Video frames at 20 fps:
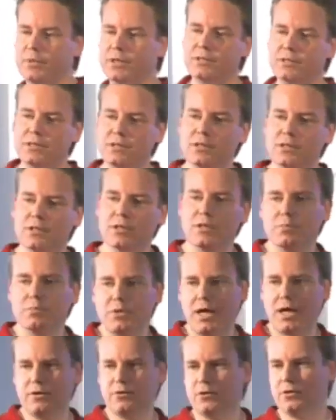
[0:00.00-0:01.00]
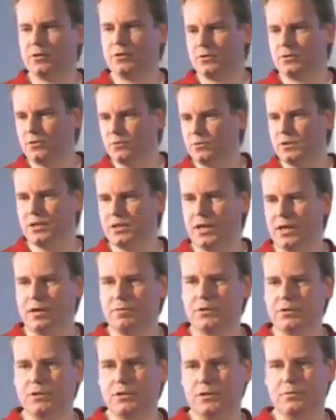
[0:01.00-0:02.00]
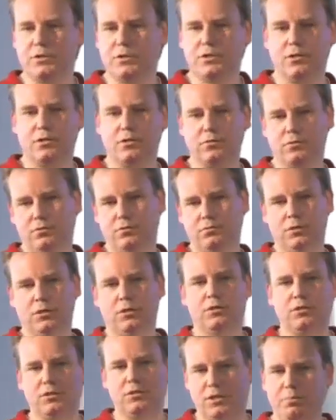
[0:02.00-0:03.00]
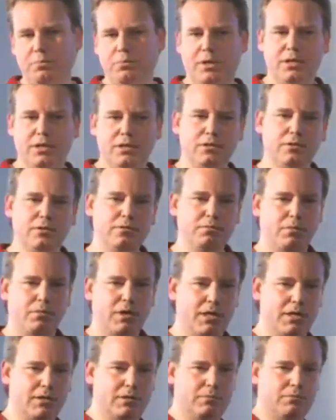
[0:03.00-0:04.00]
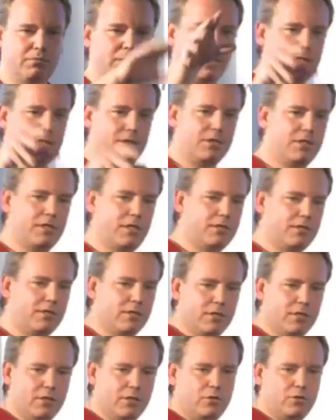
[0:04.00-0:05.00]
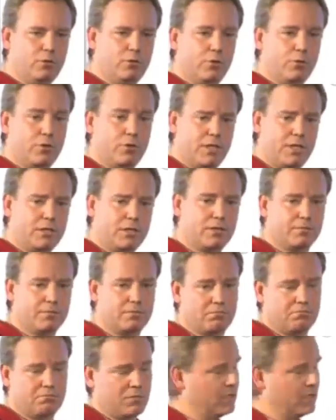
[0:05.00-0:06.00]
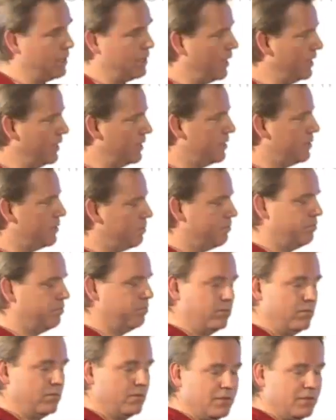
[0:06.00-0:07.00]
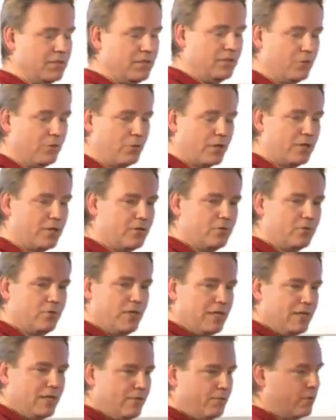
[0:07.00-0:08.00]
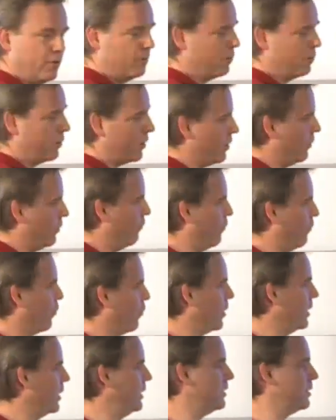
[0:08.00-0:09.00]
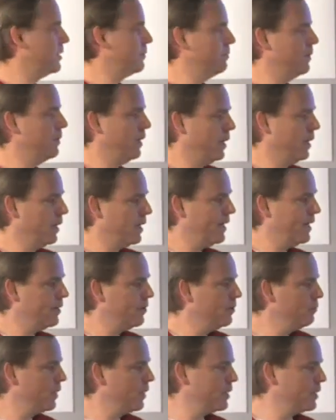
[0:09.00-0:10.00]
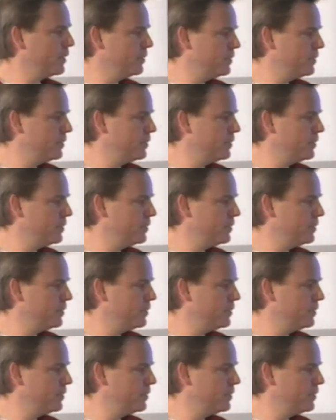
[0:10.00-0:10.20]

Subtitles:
binding, but how are you going to do it in JavaScript? So say bind my data set to a grid. You don't really want to go for each. Kendo UI